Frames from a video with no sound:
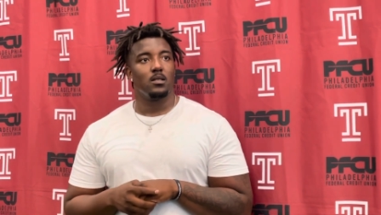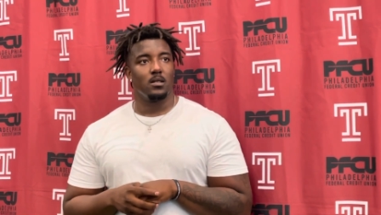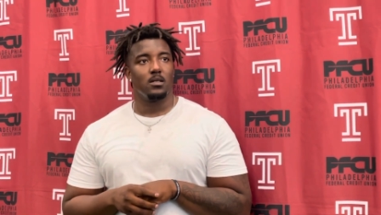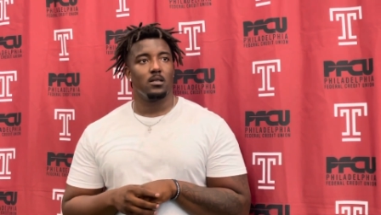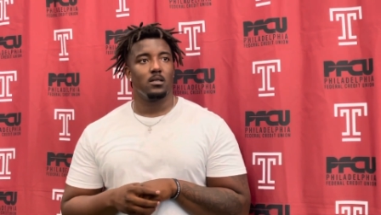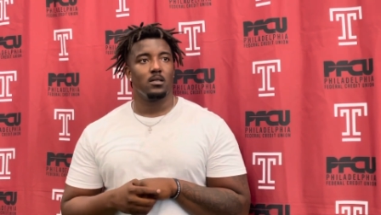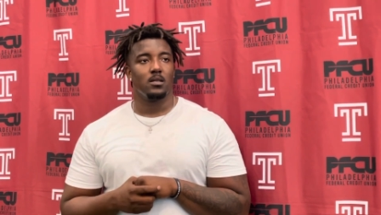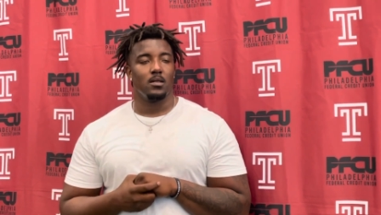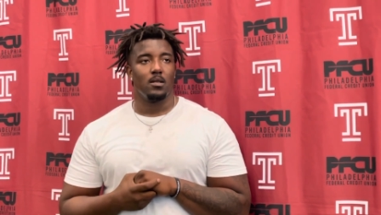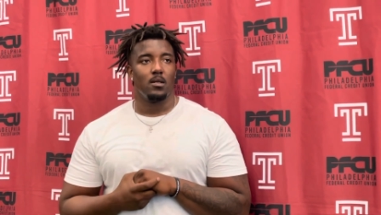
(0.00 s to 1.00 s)
How was how
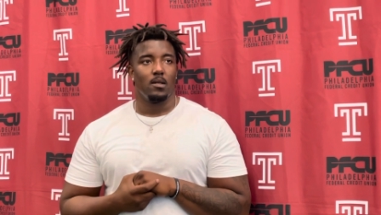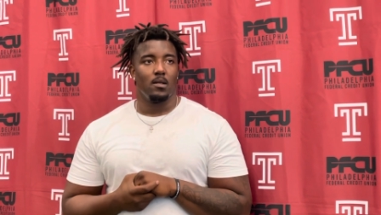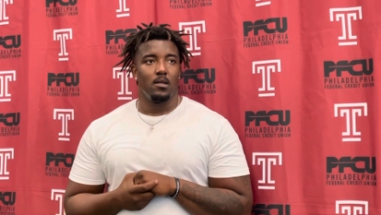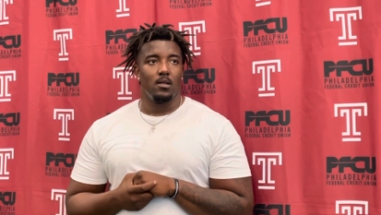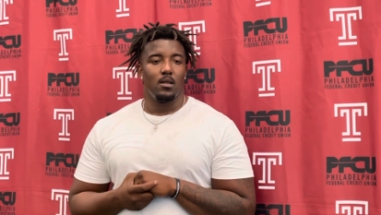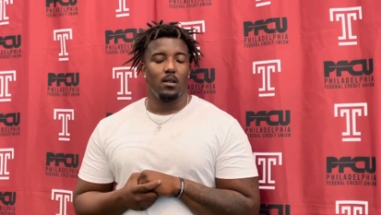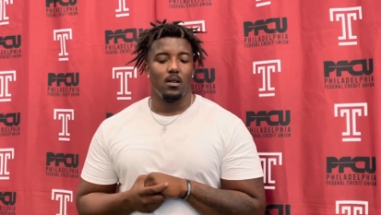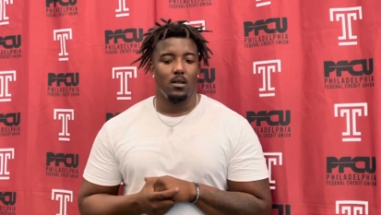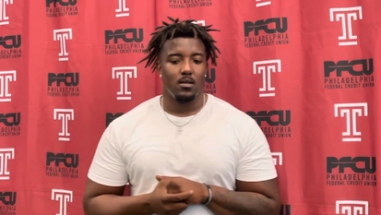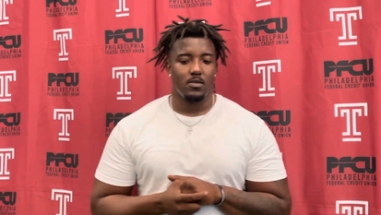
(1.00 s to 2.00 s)
was that experience?
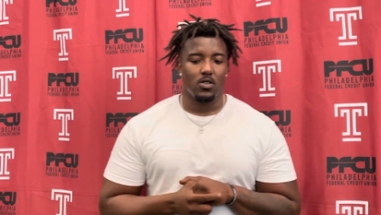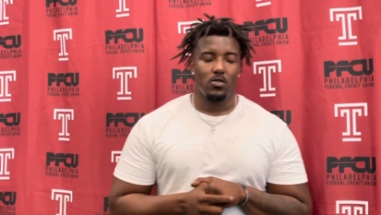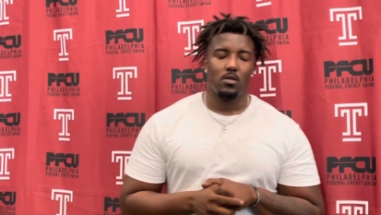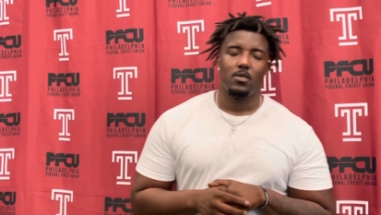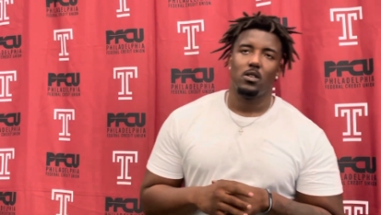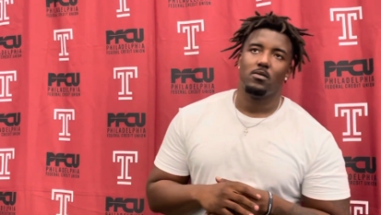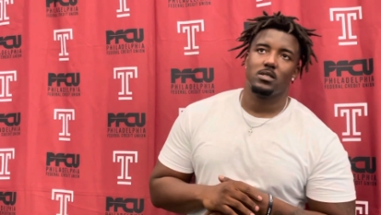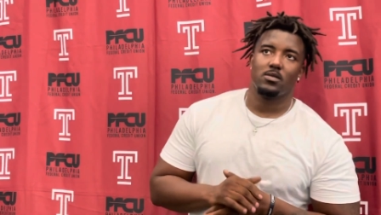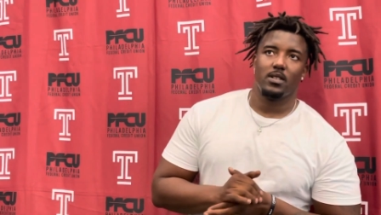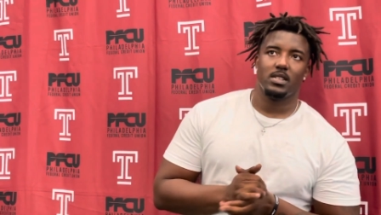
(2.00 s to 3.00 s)
Um, the Hula Bowl was
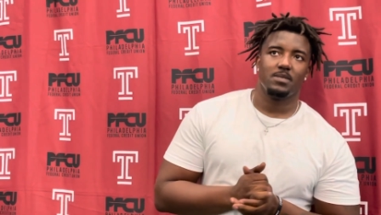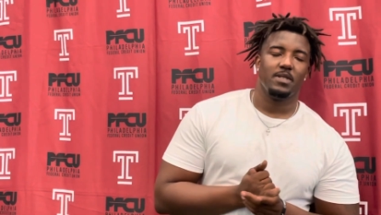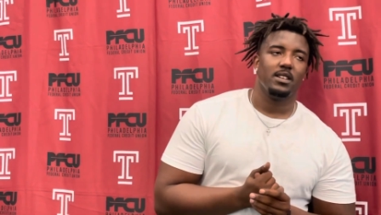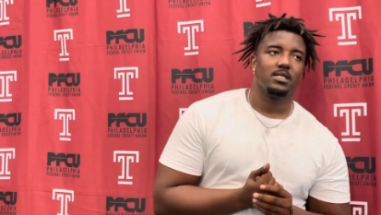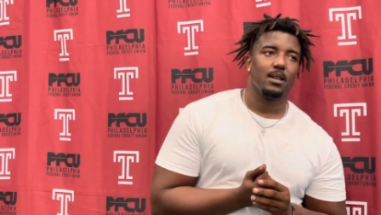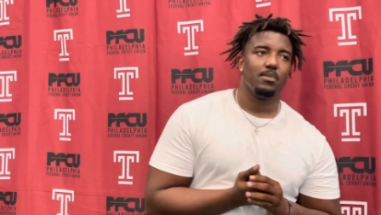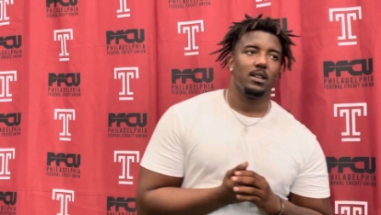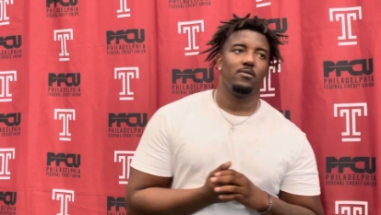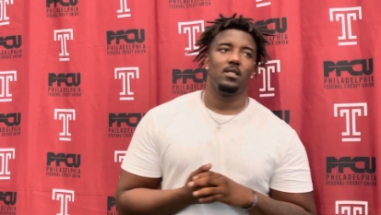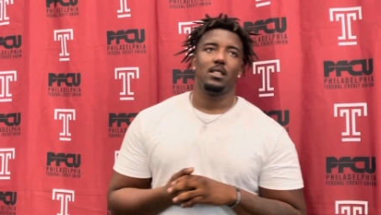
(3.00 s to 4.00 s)
a great experience. I
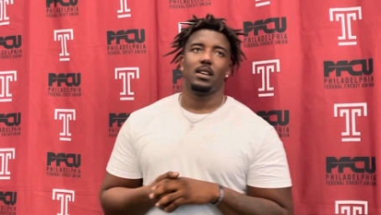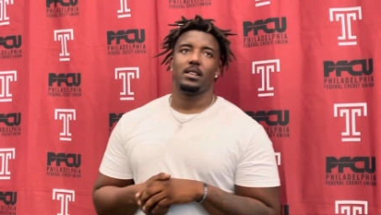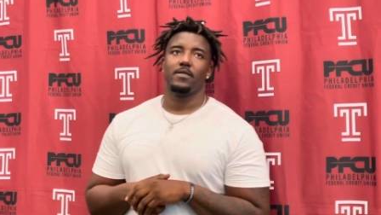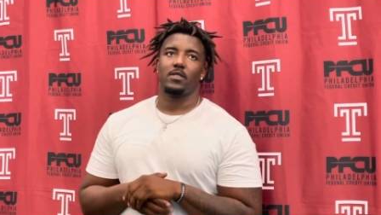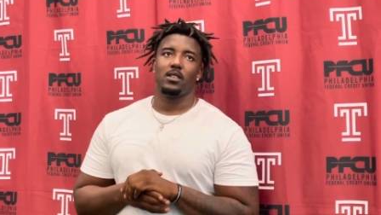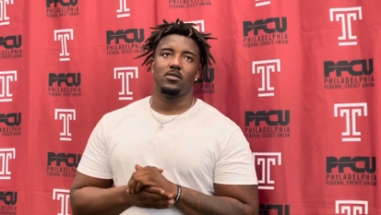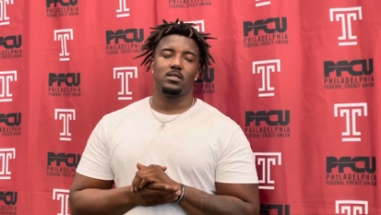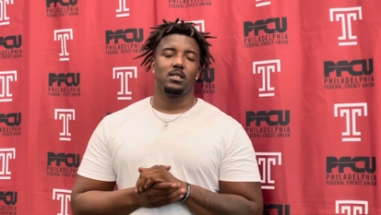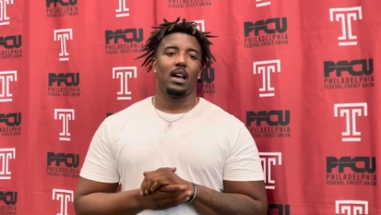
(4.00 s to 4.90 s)
played with a lot of different coaches.